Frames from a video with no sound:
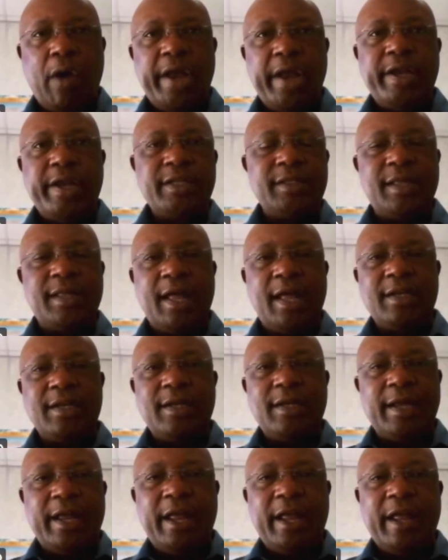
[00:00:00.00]
One is
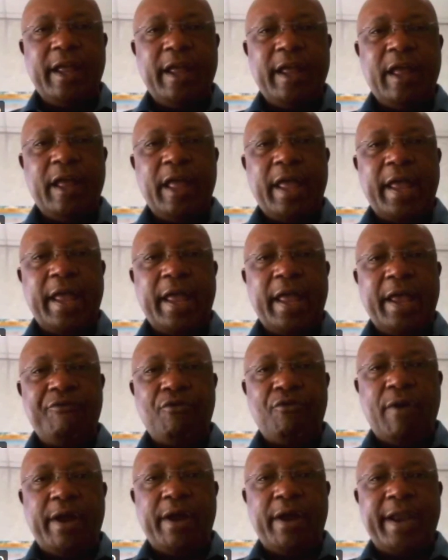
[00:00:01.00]
that
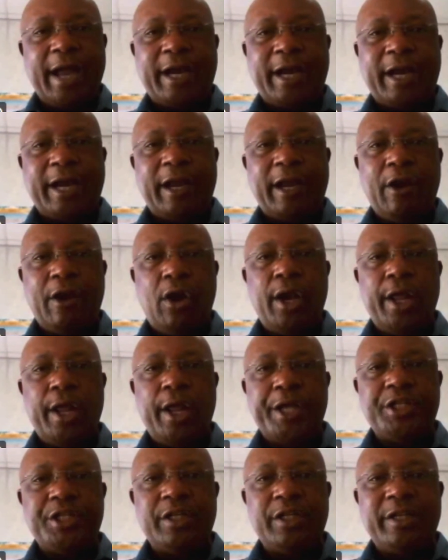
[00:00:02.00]
everyone
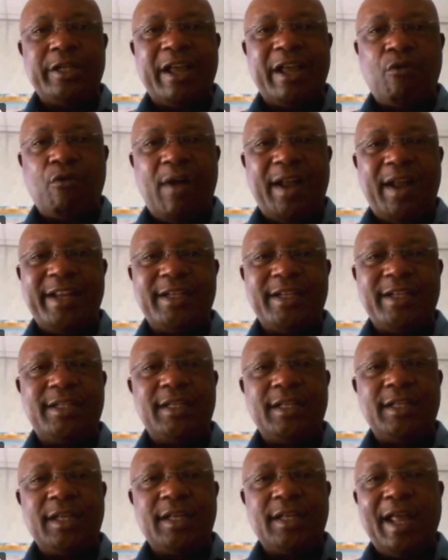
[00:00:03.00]
acknowledged the
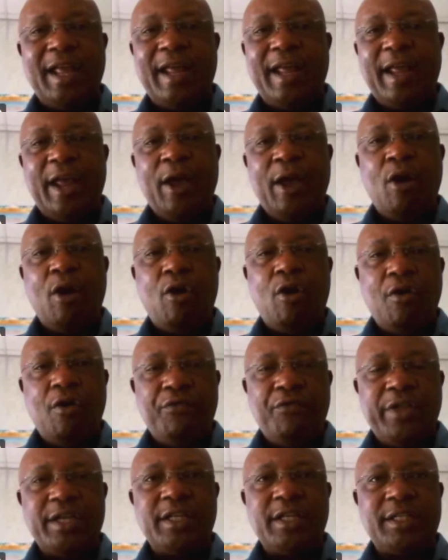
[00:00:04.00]
quality
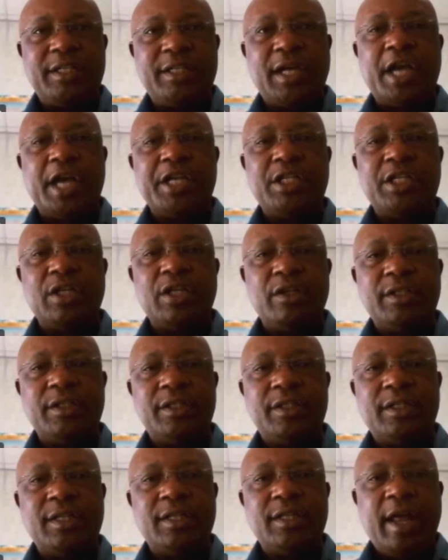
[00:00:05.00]
of the
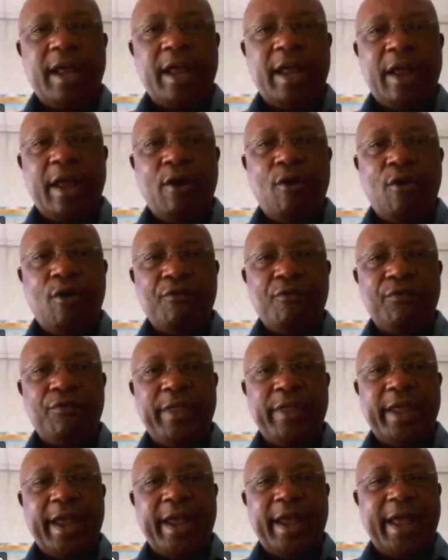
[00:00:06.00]
discussions,
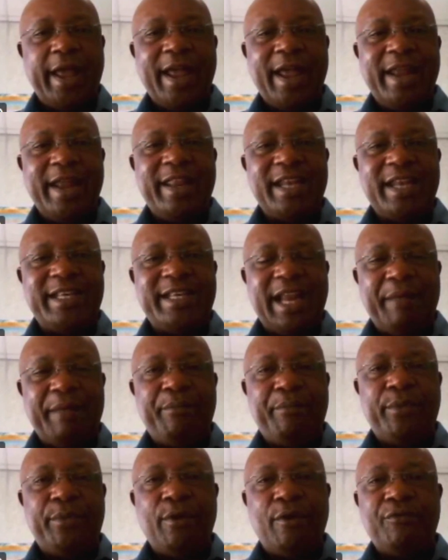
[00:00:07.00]
of the
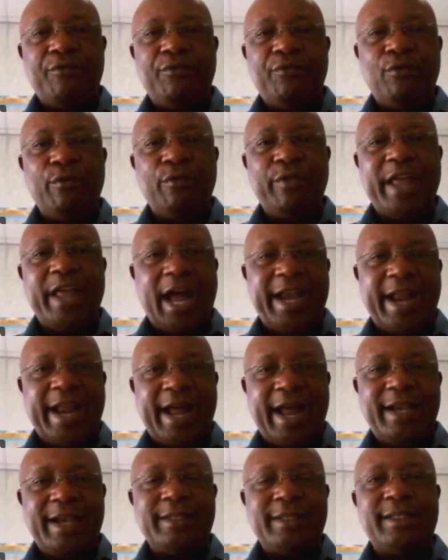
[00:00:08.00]
depth of
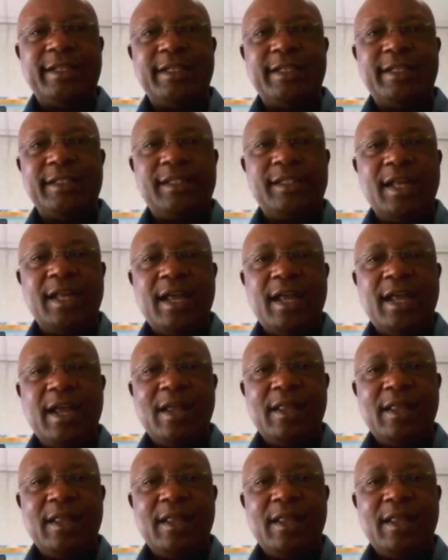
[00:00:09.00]
the analysis